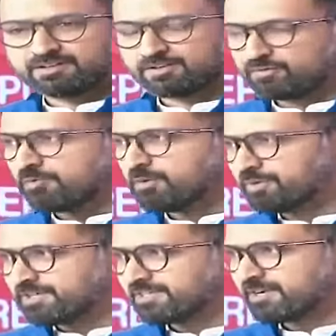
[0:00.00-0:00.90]
the former
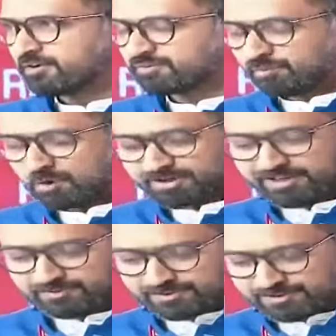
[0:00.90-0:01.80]
president of the
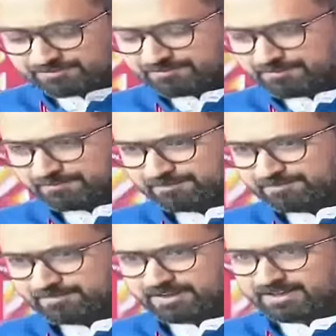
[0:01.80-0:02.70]
Maldives.
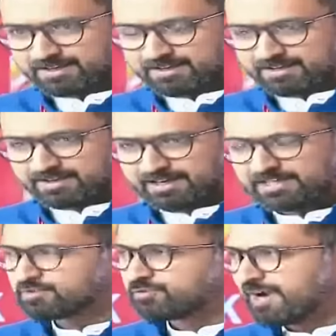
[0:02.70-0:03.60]

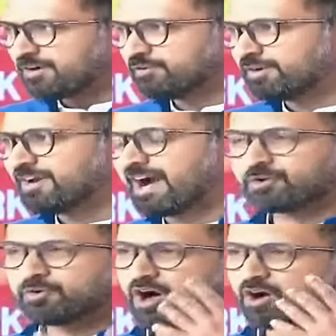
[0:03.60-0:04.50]
He's a friend of India. I
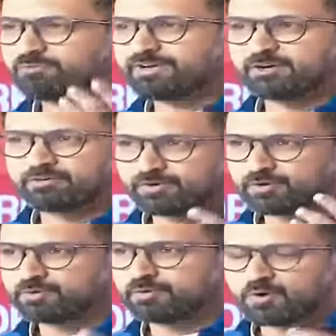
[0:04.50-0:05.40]
don't know how many of
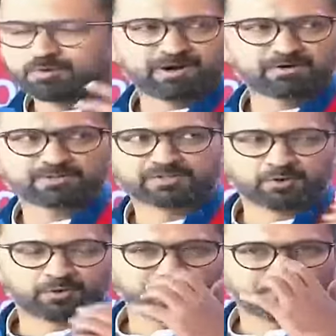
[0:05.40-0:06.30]
you know about the
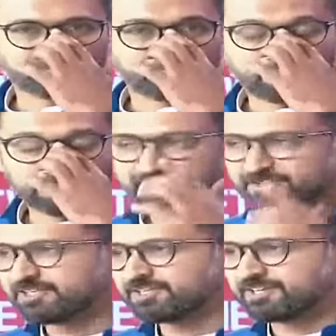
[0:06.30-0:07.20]
story of Mohamed
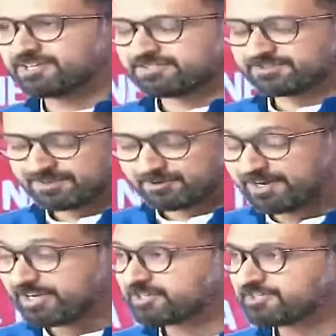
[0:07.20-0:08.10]
Nasheed and his
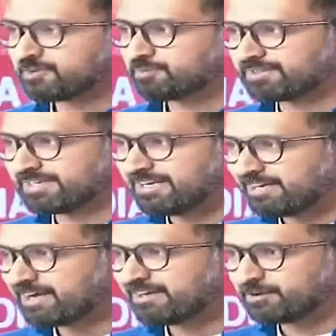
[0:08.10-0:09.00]
relationship with
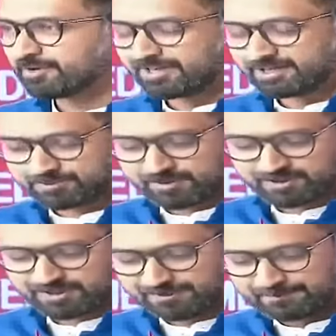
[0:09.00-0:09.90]
India and New Delhi
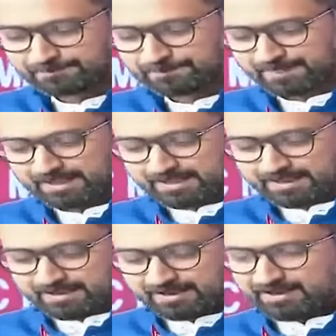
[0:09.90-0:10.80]
especially.
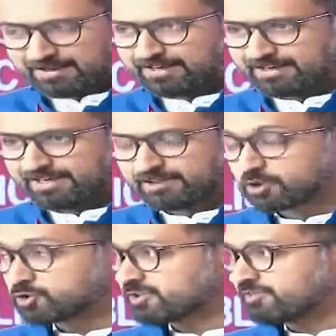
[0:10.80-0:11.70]
He's
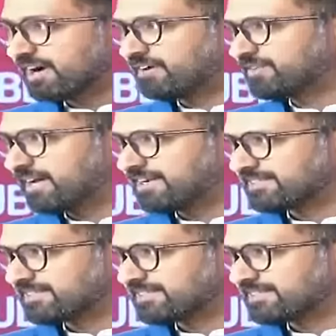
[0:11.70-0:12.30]
also survived an